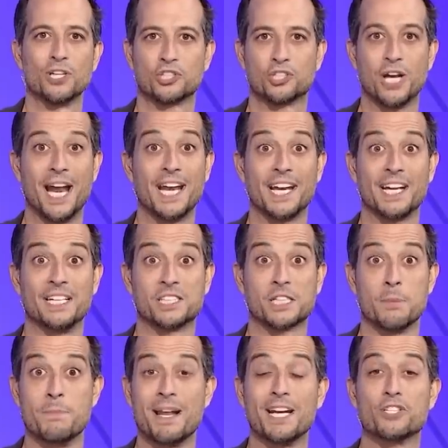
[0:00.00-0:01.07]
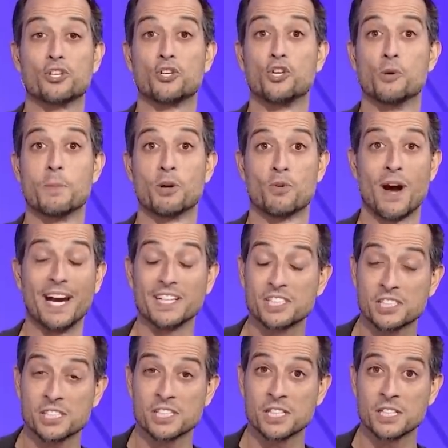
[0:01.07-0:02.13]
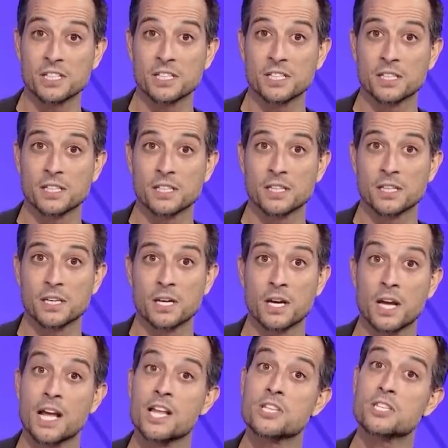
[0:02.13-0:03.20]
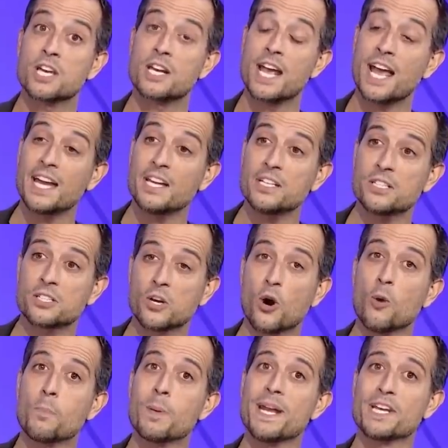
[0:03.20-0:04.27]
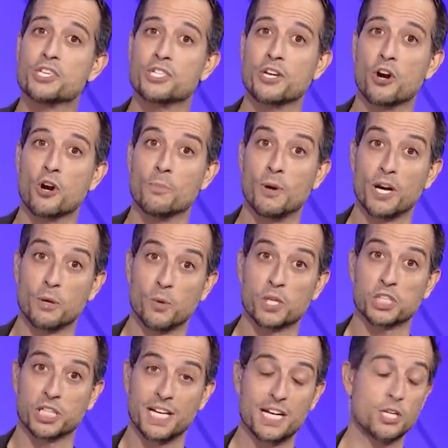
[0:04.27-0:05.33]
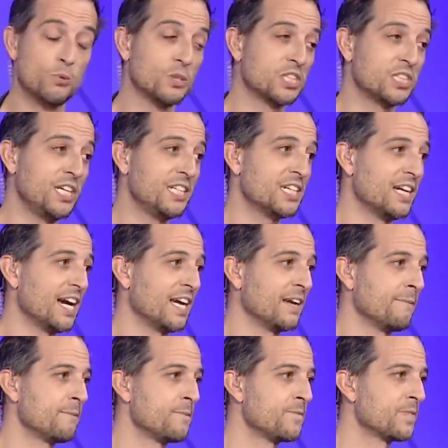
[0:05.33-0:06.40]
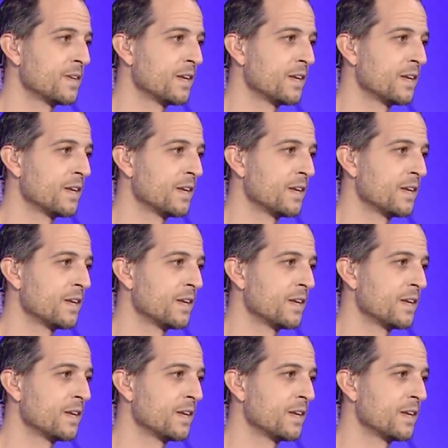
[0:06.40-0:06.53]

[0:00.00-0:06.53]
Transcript: while stating it is committed to human rights. Today's opening ceremony, which again you will see tonight,